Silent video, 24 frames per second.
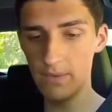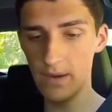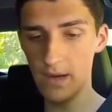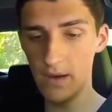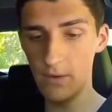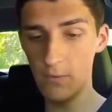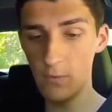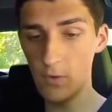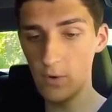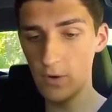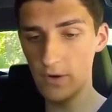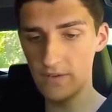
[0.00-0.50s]

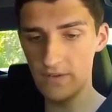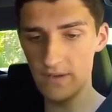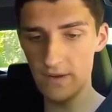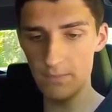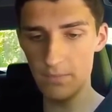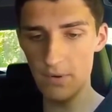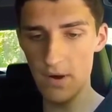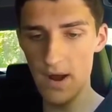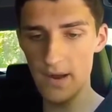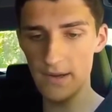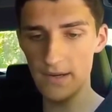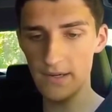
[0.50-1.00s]
warranted
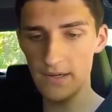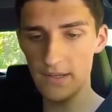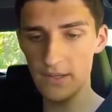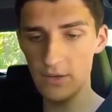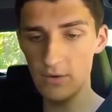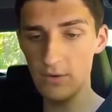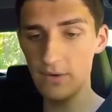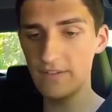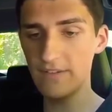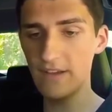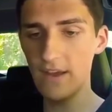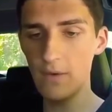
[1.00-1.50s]
product,
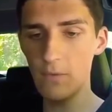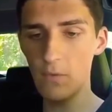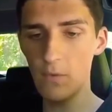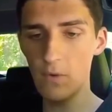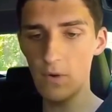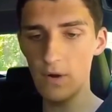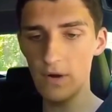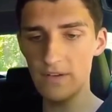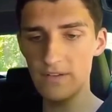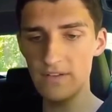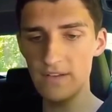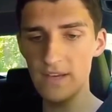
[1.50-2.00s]
USA
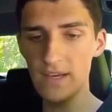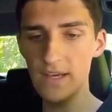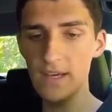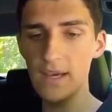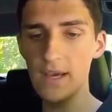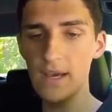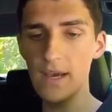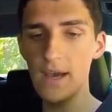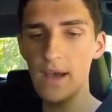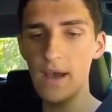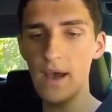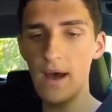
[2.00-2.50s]
warranty,
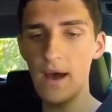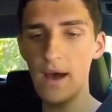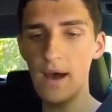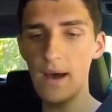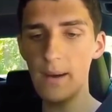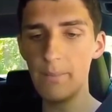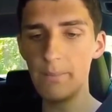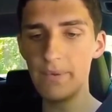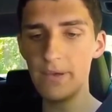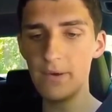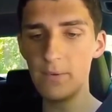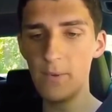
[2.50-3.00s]

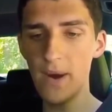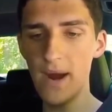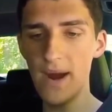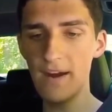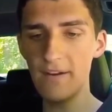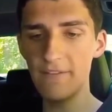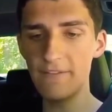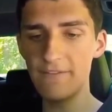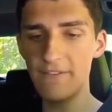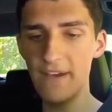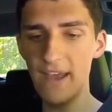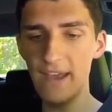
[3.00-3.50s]
beware
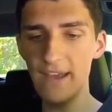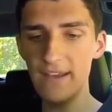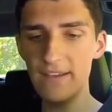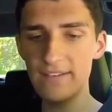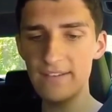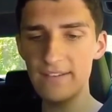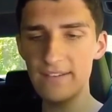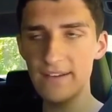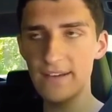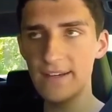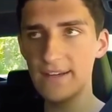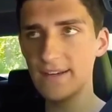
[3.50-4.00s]
of
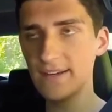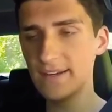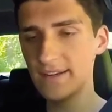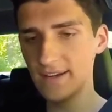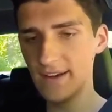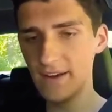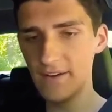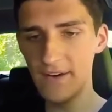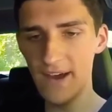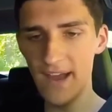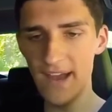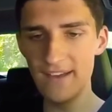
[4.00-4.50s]
fakes.
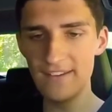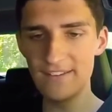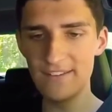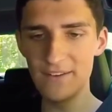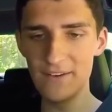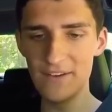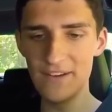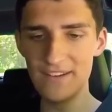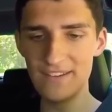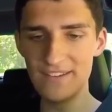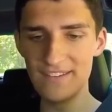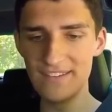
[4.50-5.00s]
Okay, so
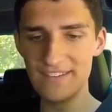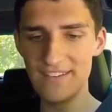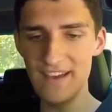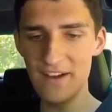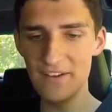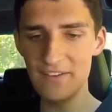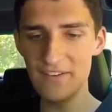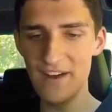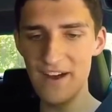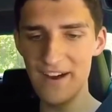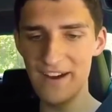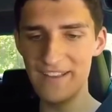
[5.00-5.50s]
he's
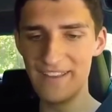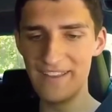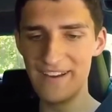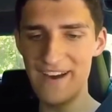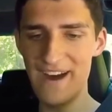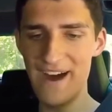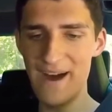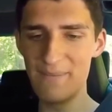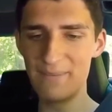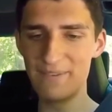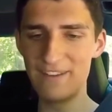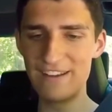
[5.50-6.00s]
down talking the
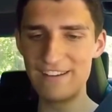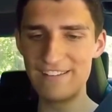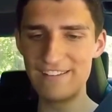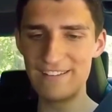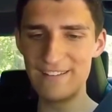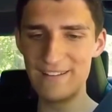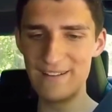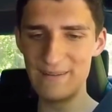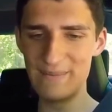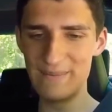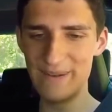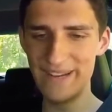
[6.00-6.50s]
competition
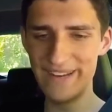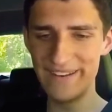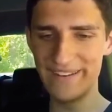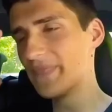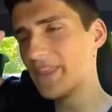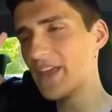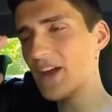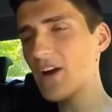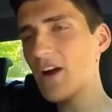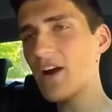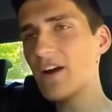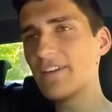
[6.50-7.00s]
a little bit.
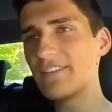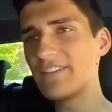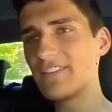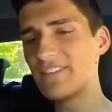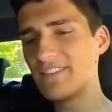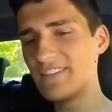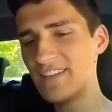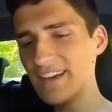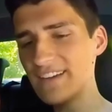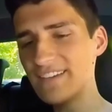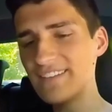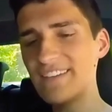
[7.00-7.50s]
There are
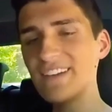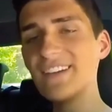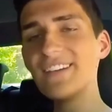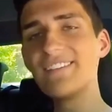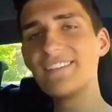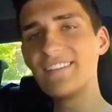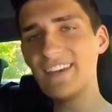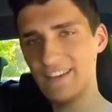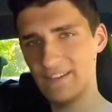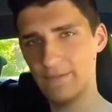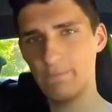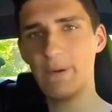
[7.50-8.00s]

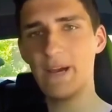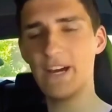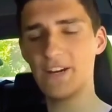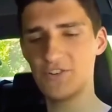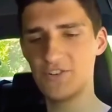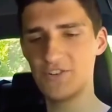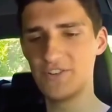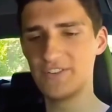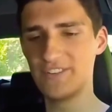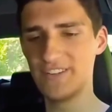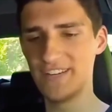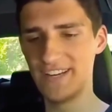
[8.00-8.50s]
66
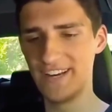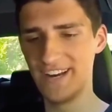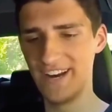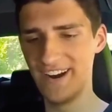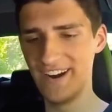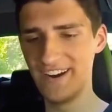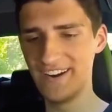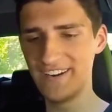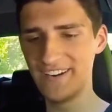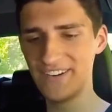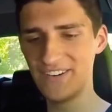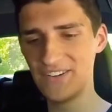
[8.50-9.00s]
pictures in
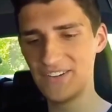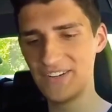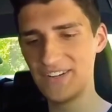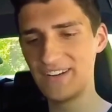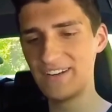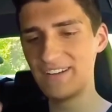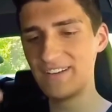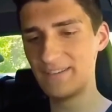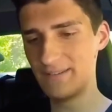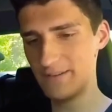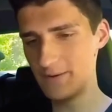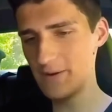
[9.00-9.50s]
here.
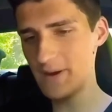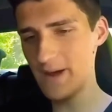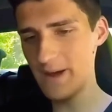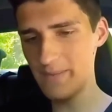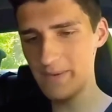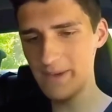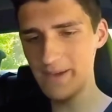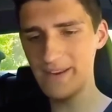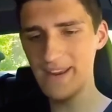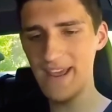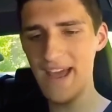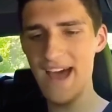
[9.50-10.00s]
See what I
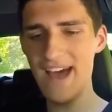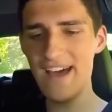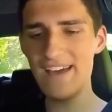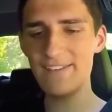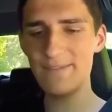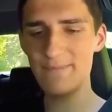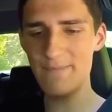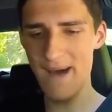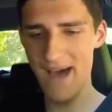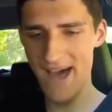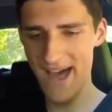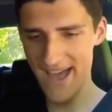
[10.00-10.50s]
mean,
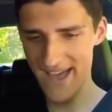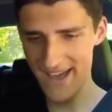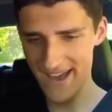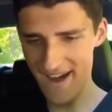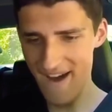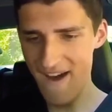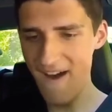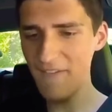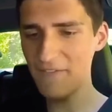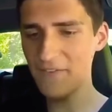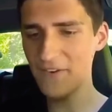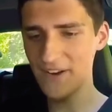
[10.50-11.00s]
guys, by
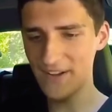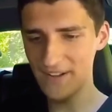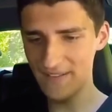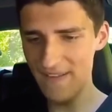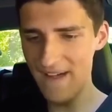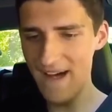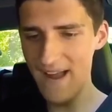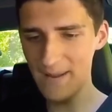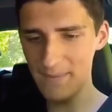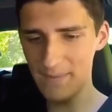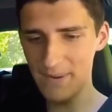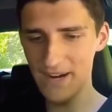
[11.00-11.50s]
offering a
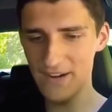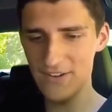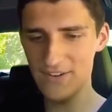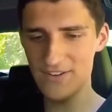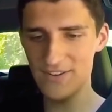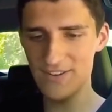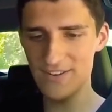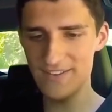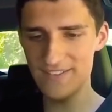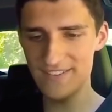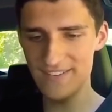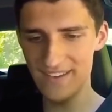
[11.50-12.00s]
lot of
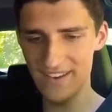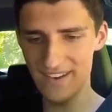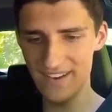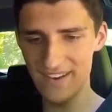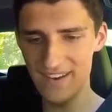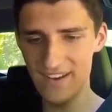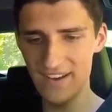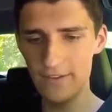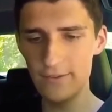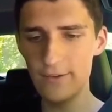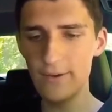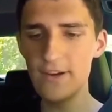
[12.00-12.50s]
pictures? And
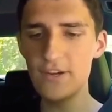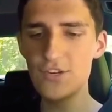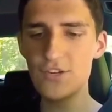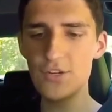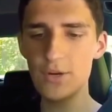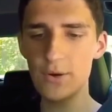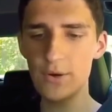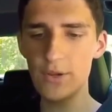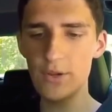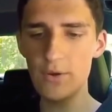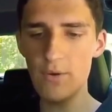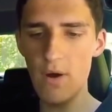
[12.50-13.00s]
so he's
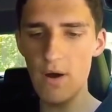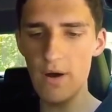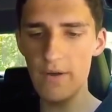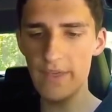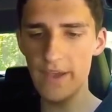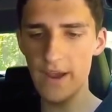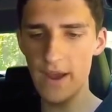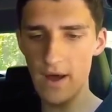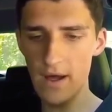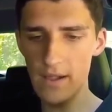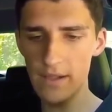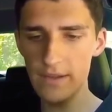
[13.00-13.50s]
showing you all
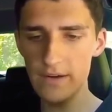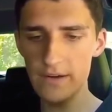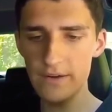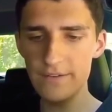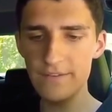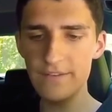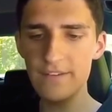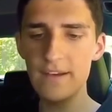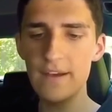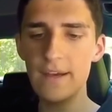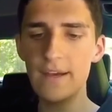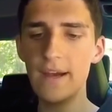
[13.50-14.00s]
the
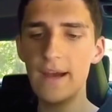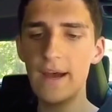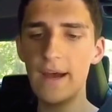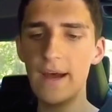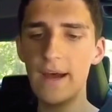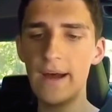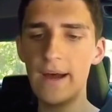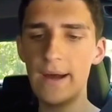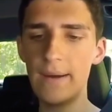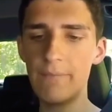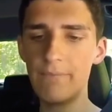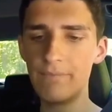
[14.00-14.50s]
colors,
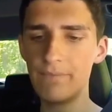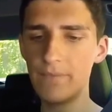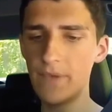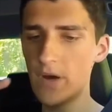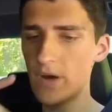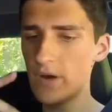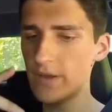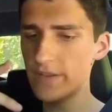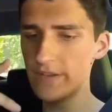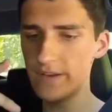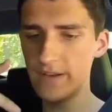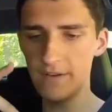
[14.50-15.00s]

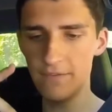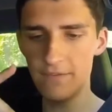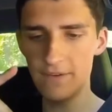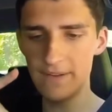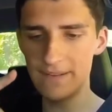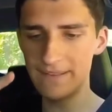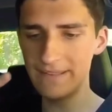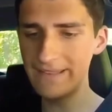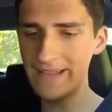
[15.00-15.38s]
all the different